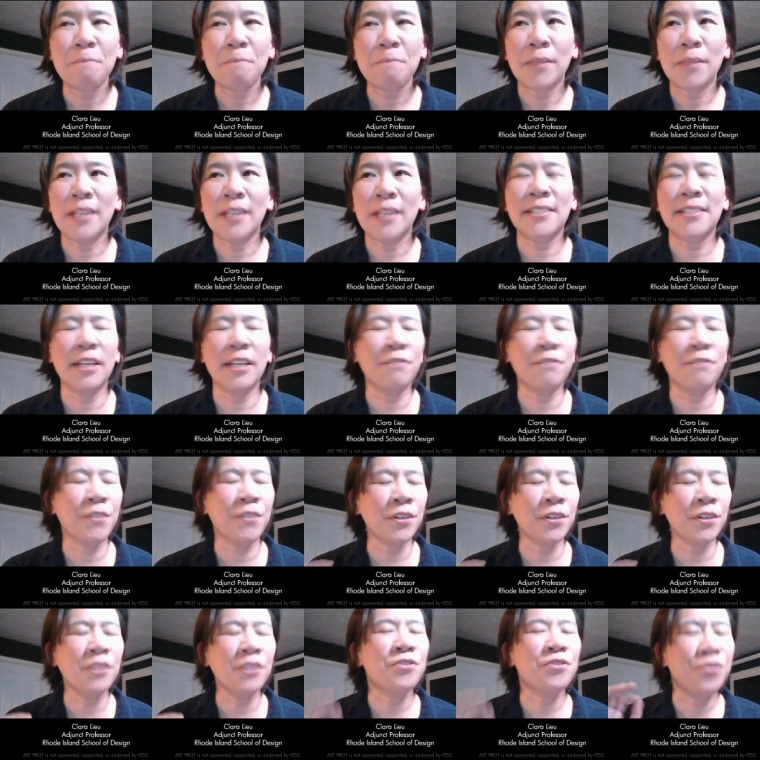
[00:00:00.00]
is that if you're
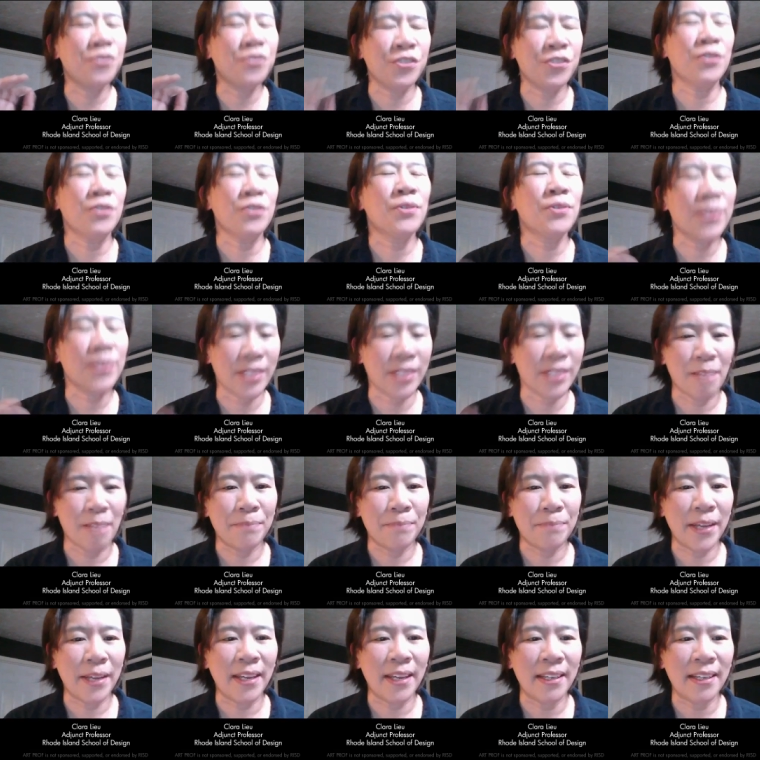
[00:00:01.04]
going to do
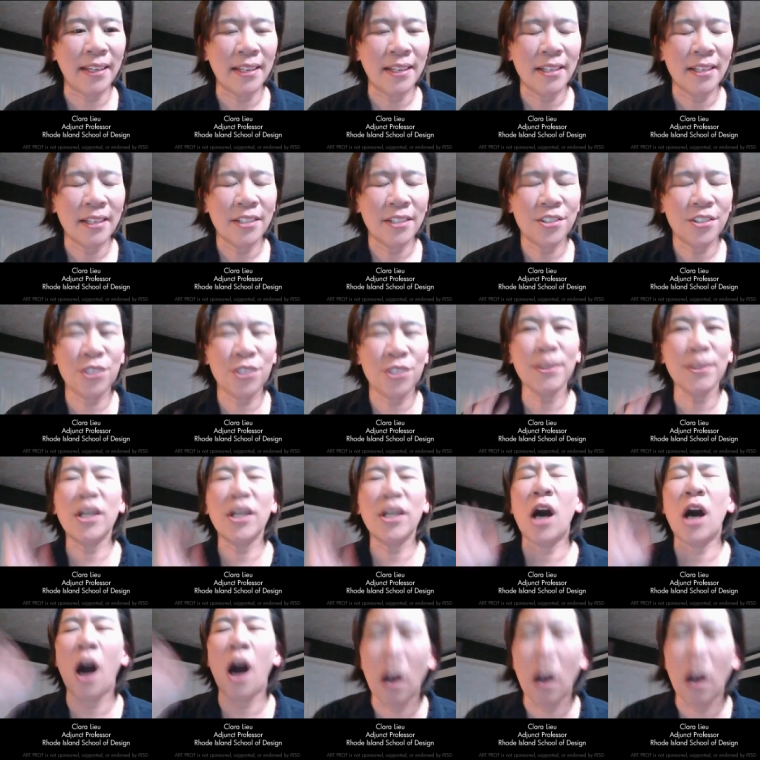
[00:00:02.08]
something, do it
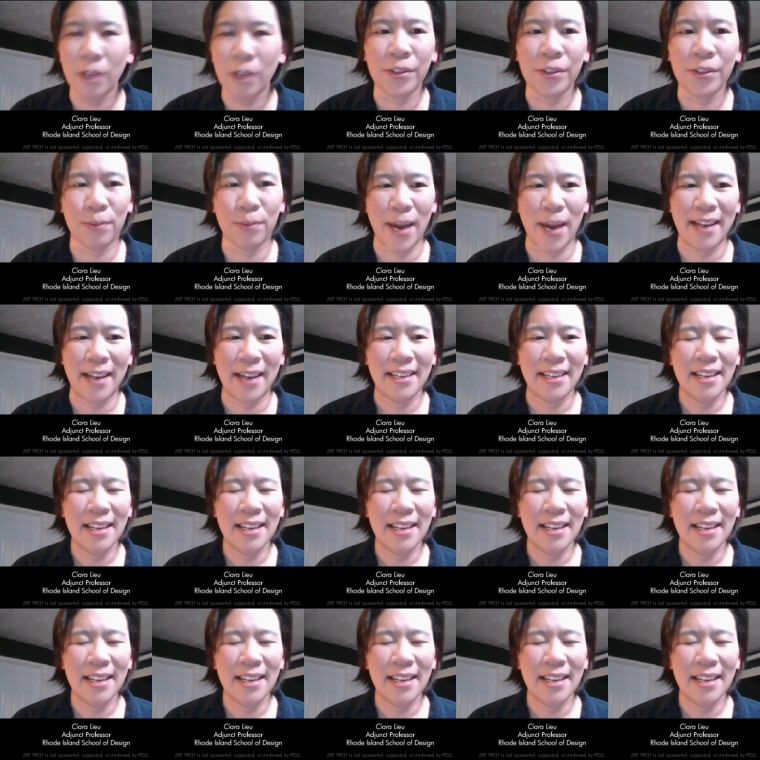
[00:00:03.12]
all the way.